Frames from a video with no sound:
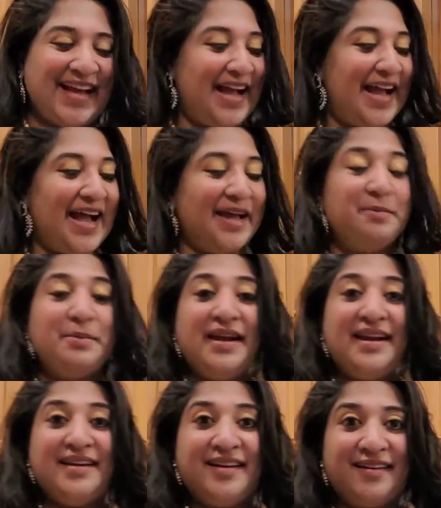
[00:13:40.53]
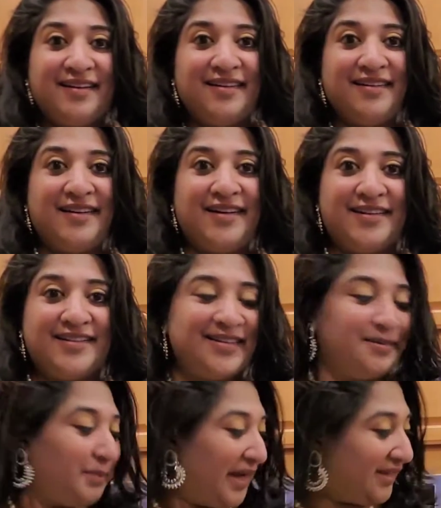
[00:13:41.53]
I made her the
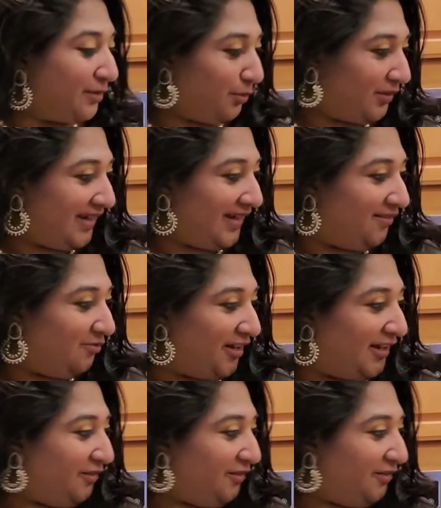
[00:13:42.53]
microgreen vada